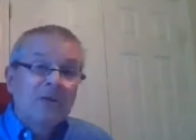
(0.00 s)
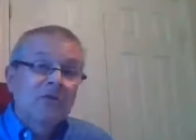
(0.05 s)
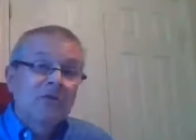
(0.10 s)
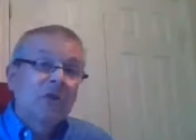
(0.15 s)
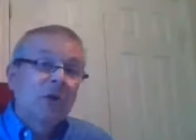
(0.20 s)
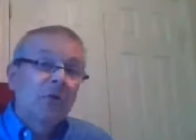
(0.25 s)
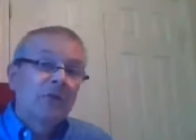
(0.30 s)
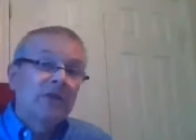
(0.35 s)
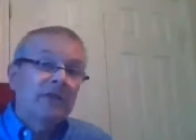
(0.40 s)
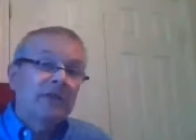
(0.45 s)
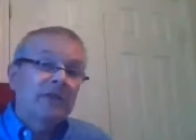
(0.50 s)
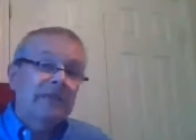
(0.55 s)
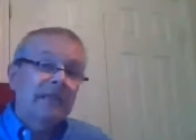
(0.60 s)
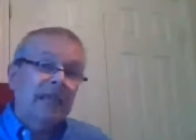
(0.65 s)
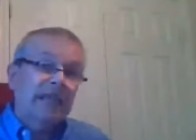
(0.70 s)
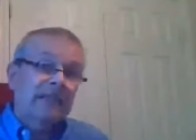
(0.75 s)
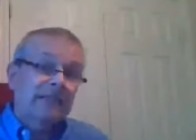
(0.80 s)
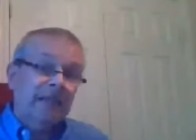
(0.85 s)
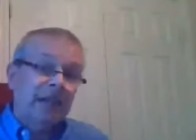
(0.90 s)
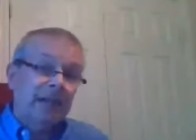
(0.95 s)
So this
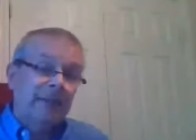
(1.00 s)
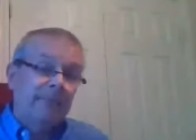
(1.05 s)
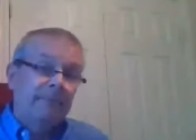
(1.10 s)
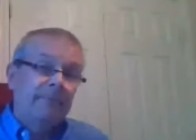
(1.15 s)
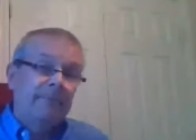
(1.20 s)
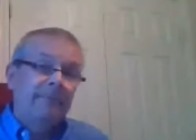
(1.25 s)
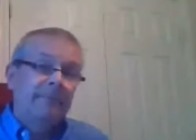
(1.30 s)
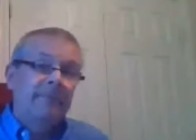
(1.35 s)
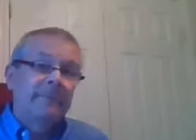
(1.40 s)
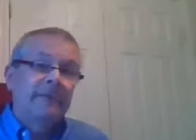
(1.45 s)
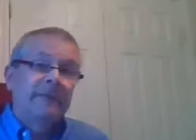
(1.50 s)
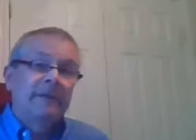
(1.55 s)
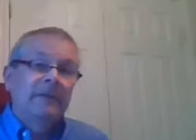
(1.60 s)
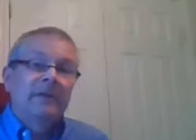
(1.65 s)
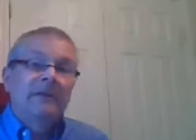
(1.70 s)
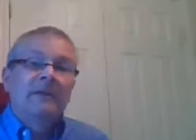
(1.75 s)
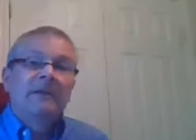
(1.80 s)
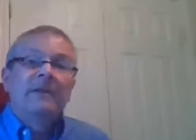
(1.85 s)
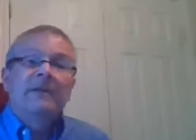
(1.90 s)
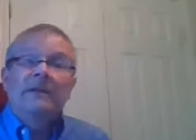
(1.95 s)
sets up
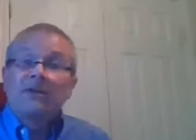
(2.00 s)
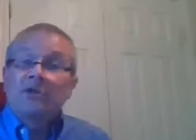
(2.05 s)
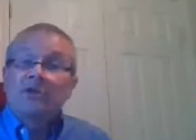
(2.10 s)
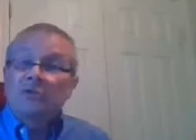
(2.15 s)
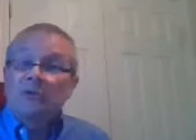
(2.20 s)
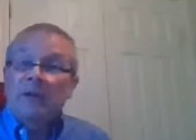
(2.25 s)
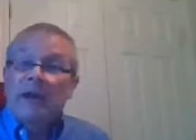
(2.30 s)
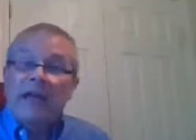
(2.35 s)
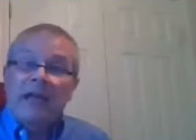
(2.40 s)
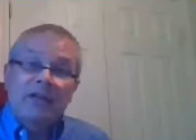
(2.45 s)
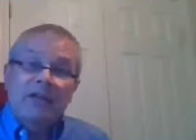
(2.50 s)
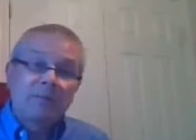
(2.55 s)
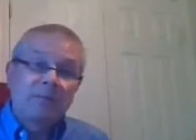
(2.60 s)
the stress